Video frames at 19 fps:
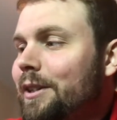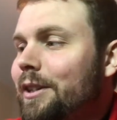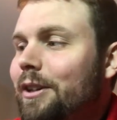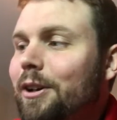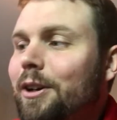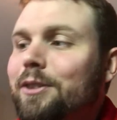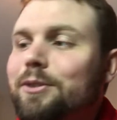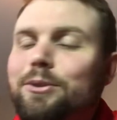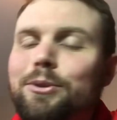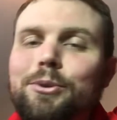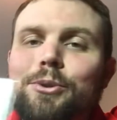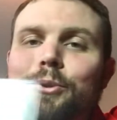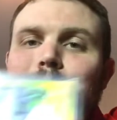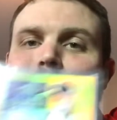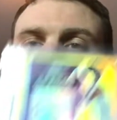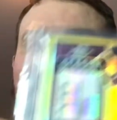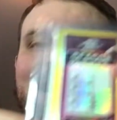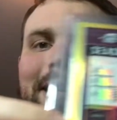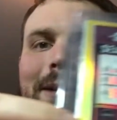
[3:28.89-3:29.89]
Also
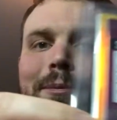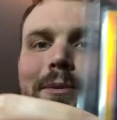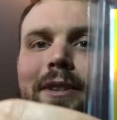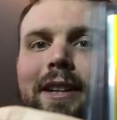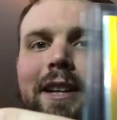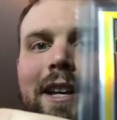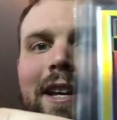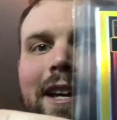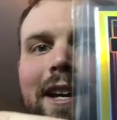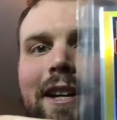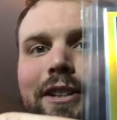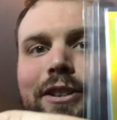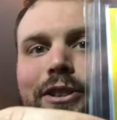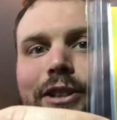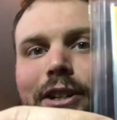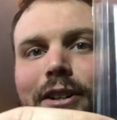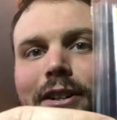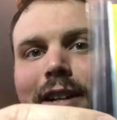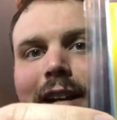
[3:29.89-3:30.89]
grabbed
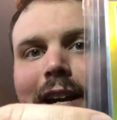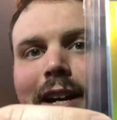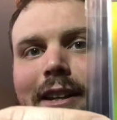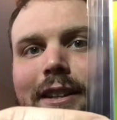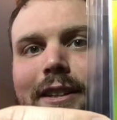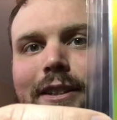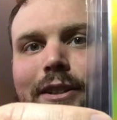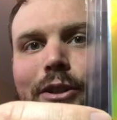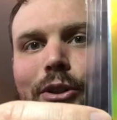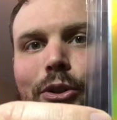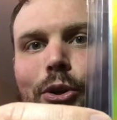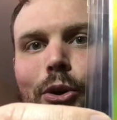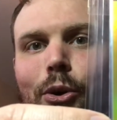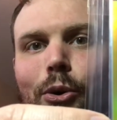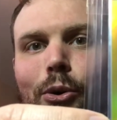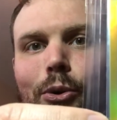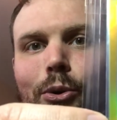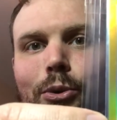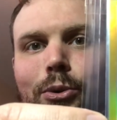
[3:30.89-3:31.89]
Jared Allen
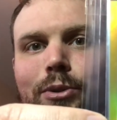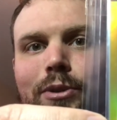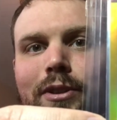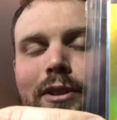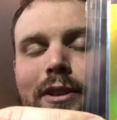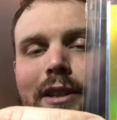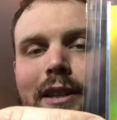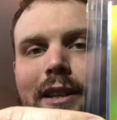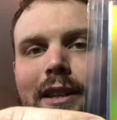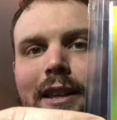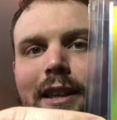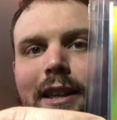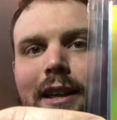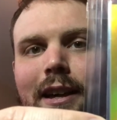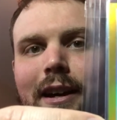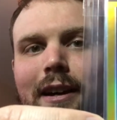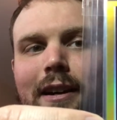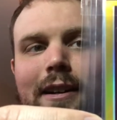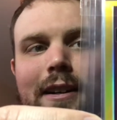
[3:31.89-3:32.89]
gold.
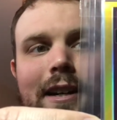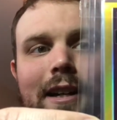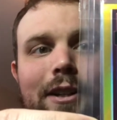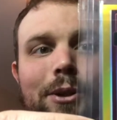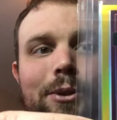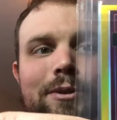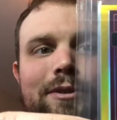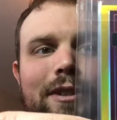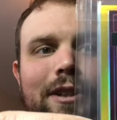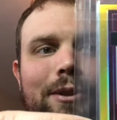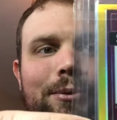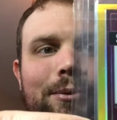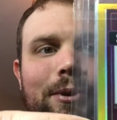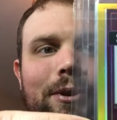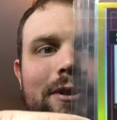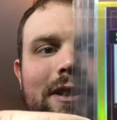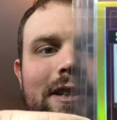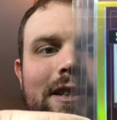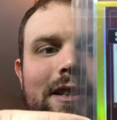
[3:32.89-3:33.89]
I know it's not a
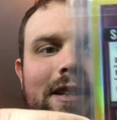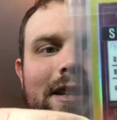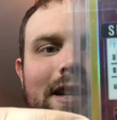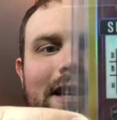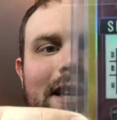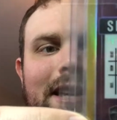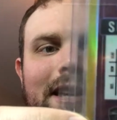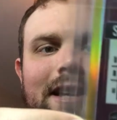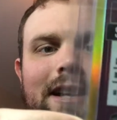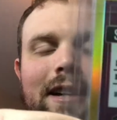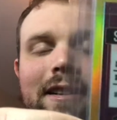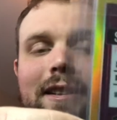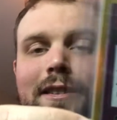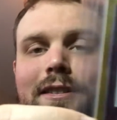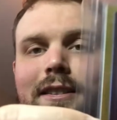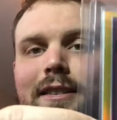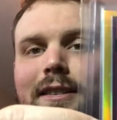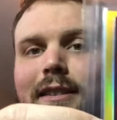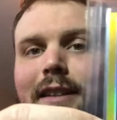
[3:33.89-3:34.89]
rookie.
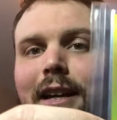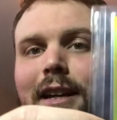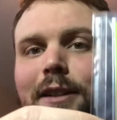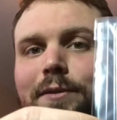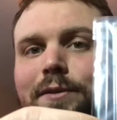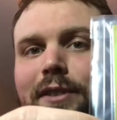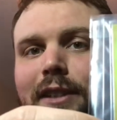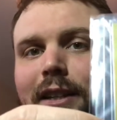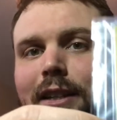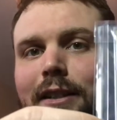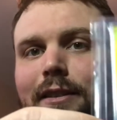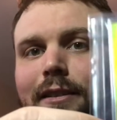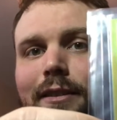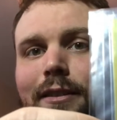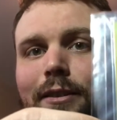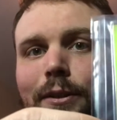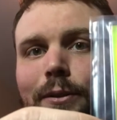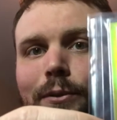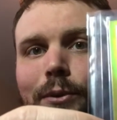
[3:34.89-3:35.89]
This is out of 10,
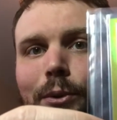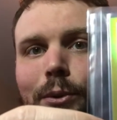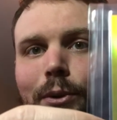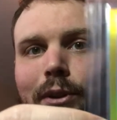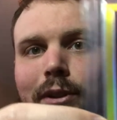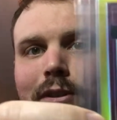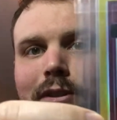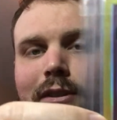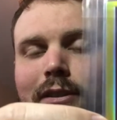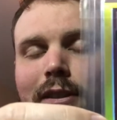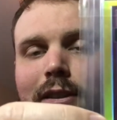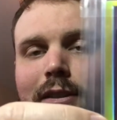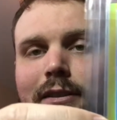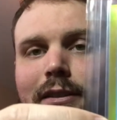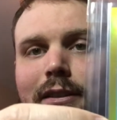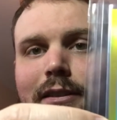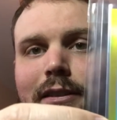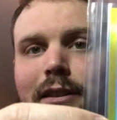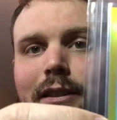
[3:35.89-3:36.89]
of course.
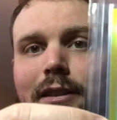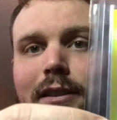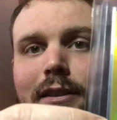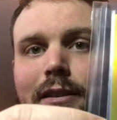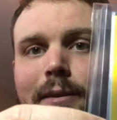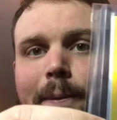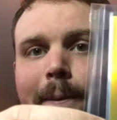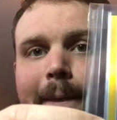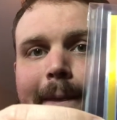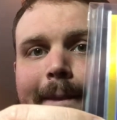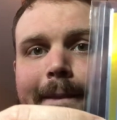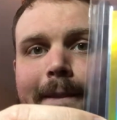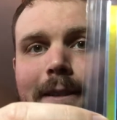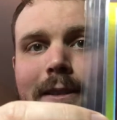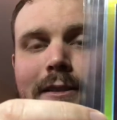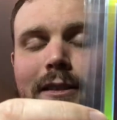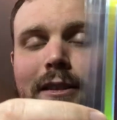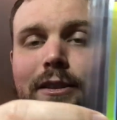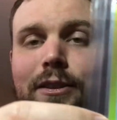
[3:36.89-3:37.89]
This is a
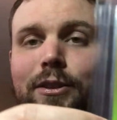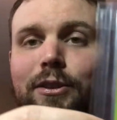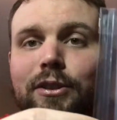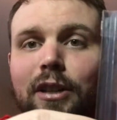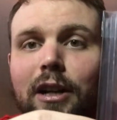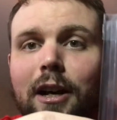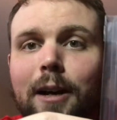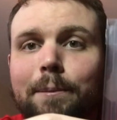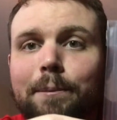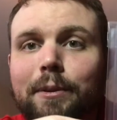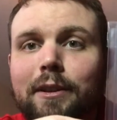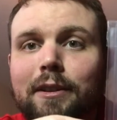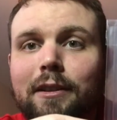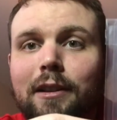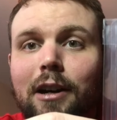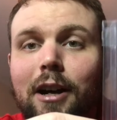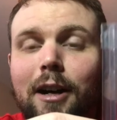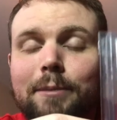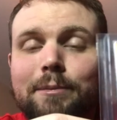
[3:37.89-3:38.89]
Contenders
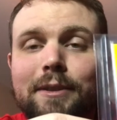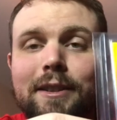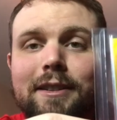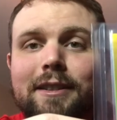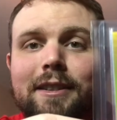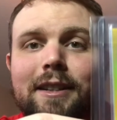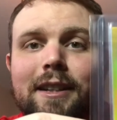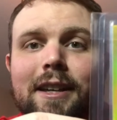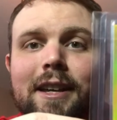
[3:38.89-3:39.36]
optic.